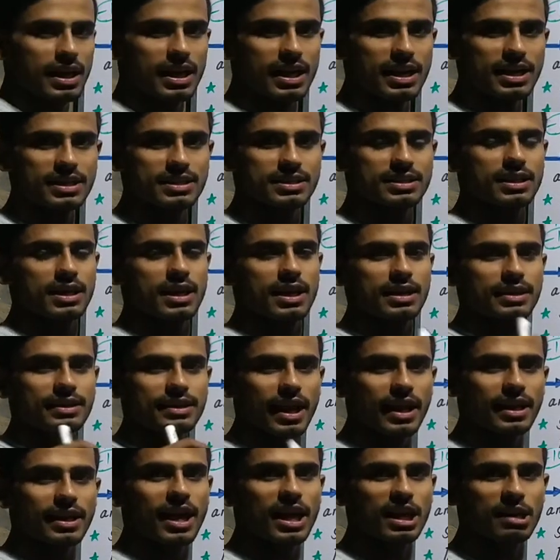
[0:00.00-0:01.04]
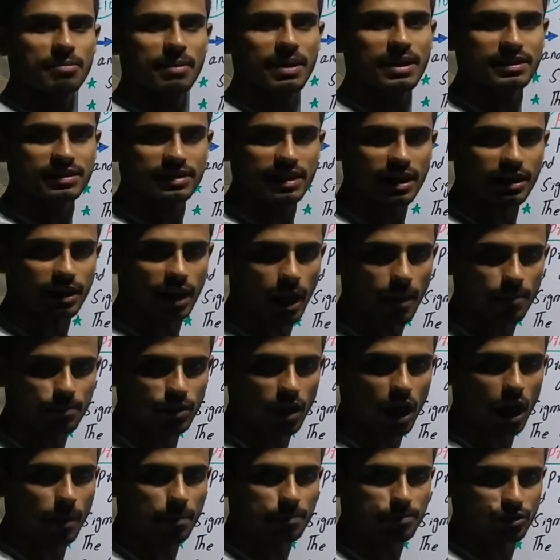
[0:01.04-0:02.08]
is 10 elements at up
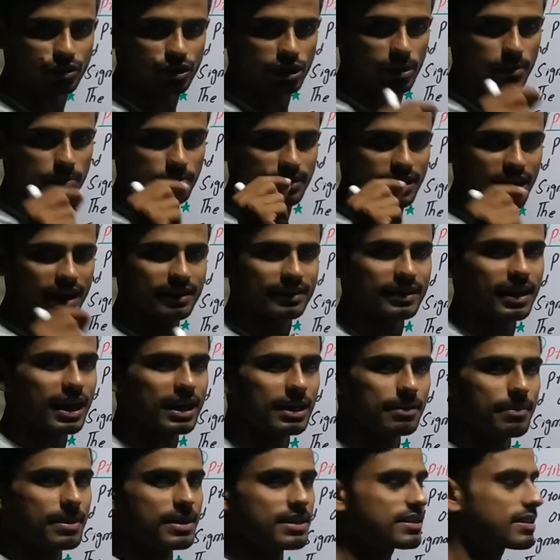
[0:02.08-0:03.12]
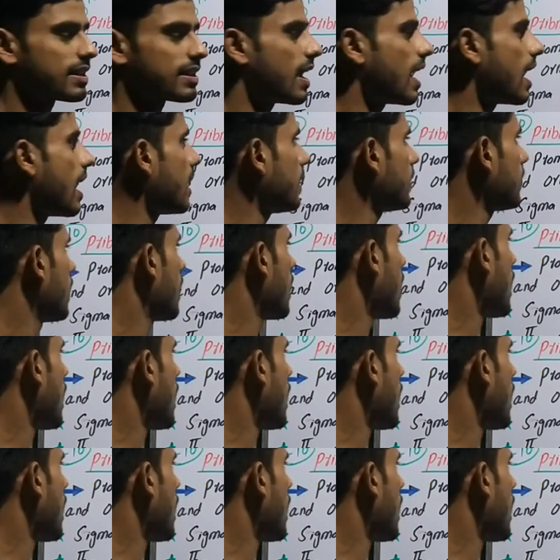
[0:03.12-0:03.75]
upstream 10 elements at